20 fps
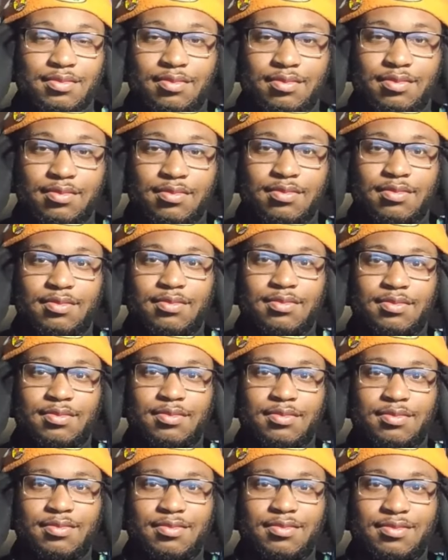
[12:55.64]

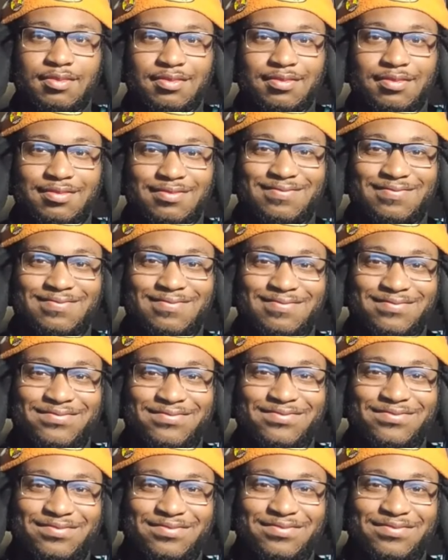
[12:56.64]

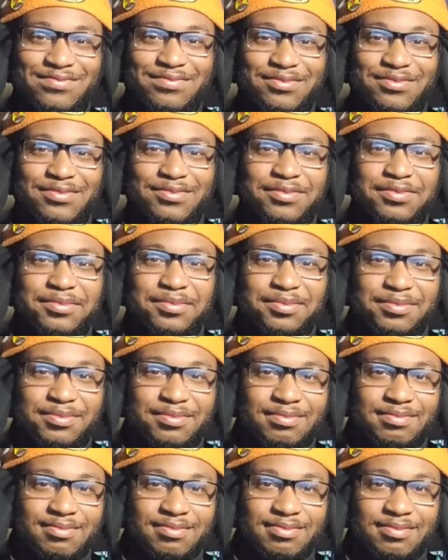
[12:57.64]

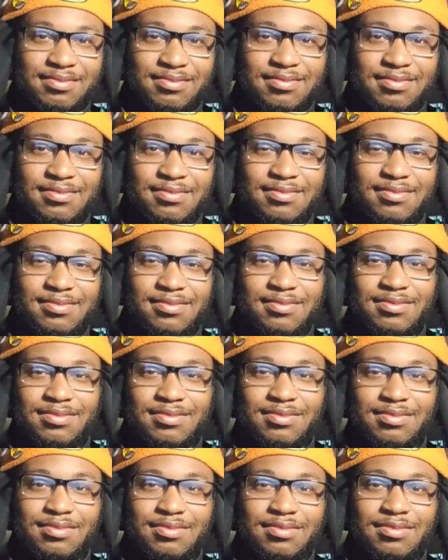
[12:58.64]

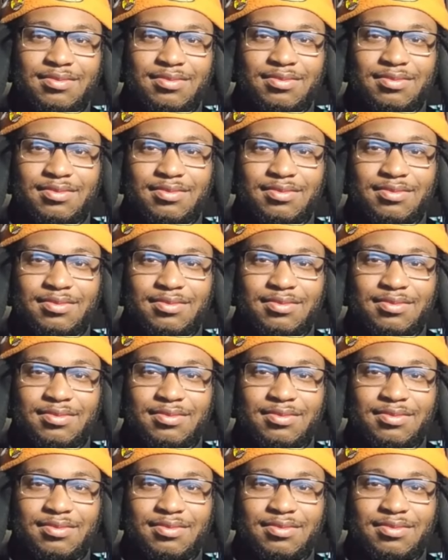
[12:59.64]
This person isn't speaking.